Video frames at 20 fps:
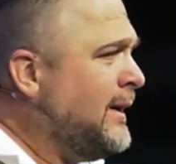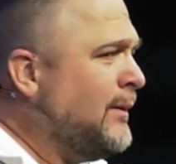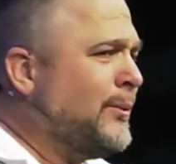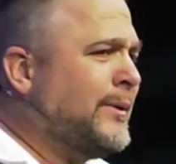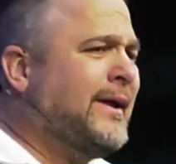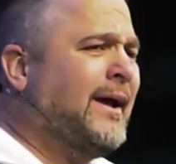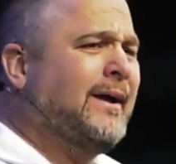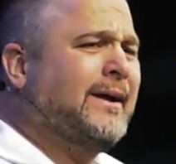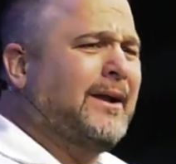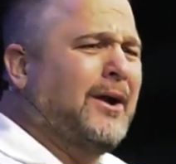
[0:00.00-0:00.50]

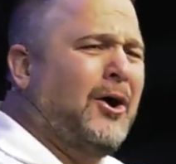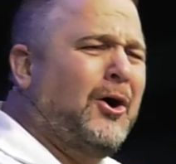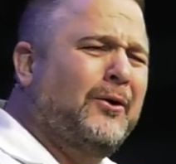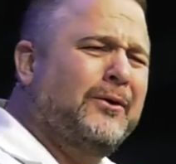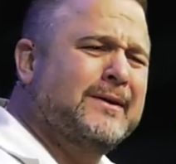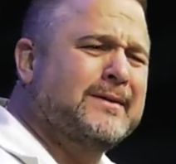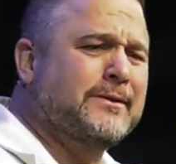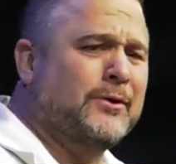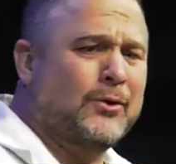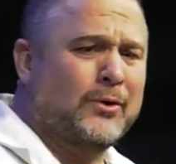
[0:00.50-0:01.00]
And we're taking
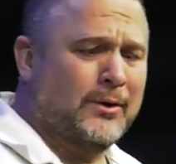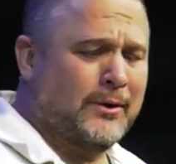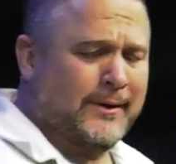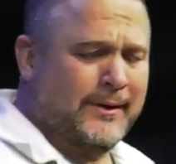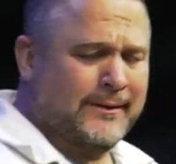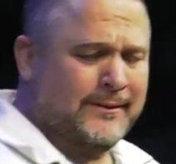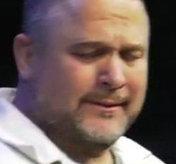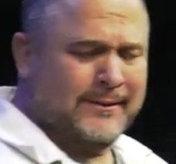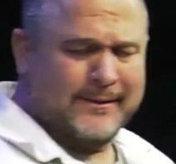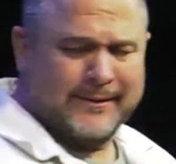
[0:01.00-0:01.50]
all this
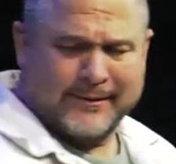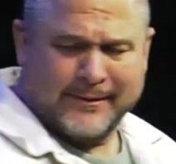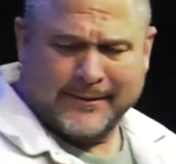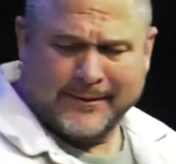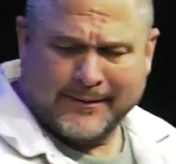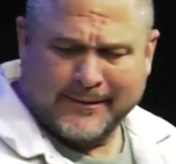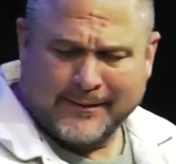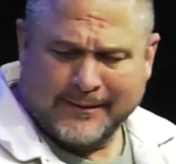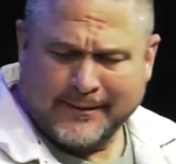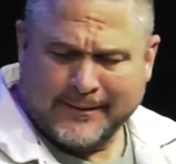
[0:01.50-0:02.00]
on. And
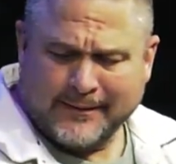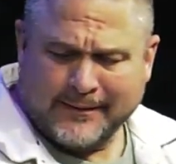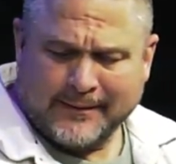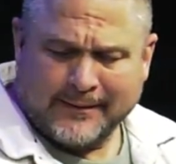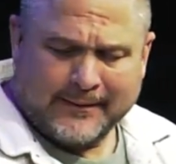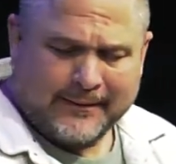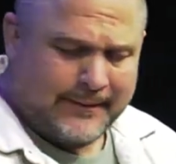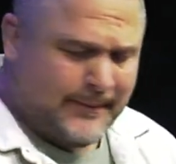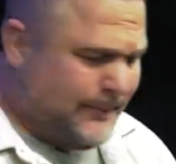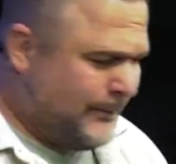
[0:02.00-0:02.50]

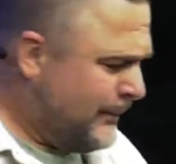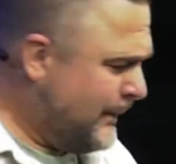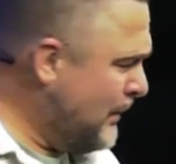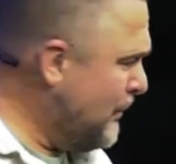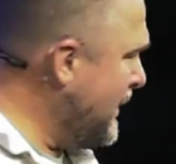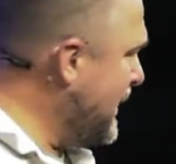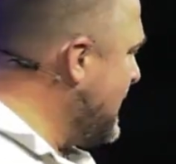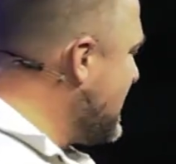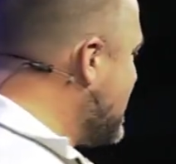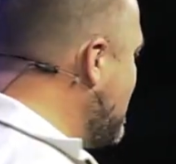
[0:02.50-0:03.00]

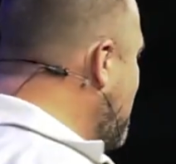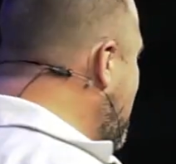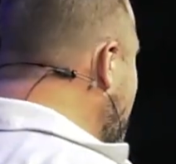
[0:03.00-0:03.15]
then we get